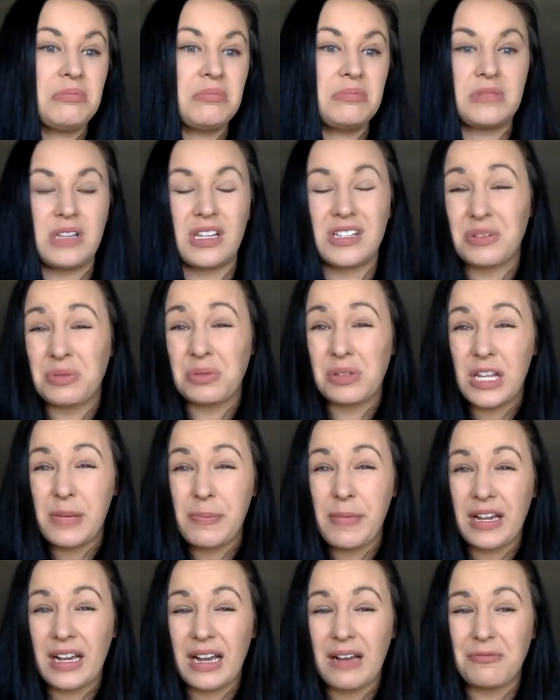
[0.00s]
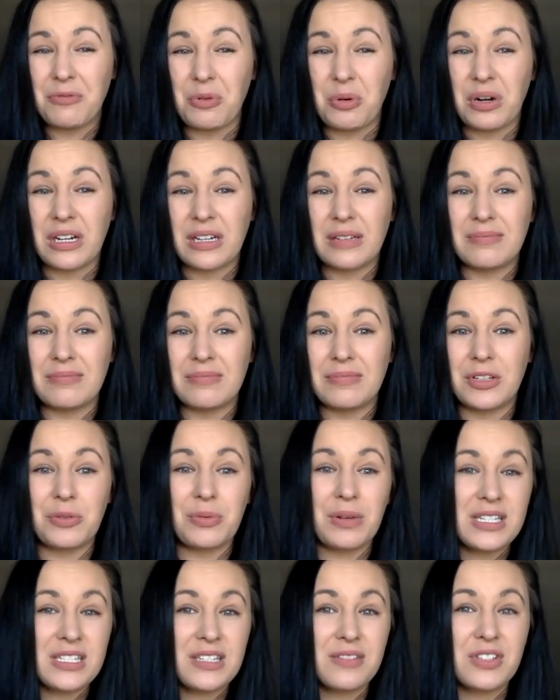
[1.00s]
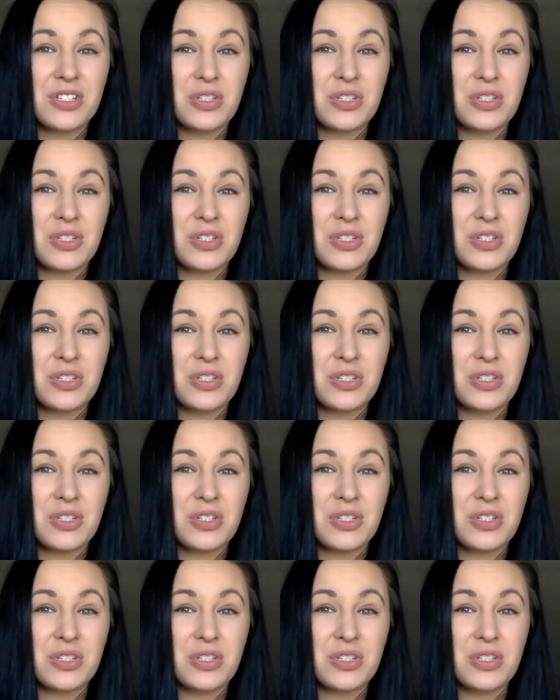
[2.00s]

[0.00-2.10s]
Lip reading: doesn't really make up for it. The rest of the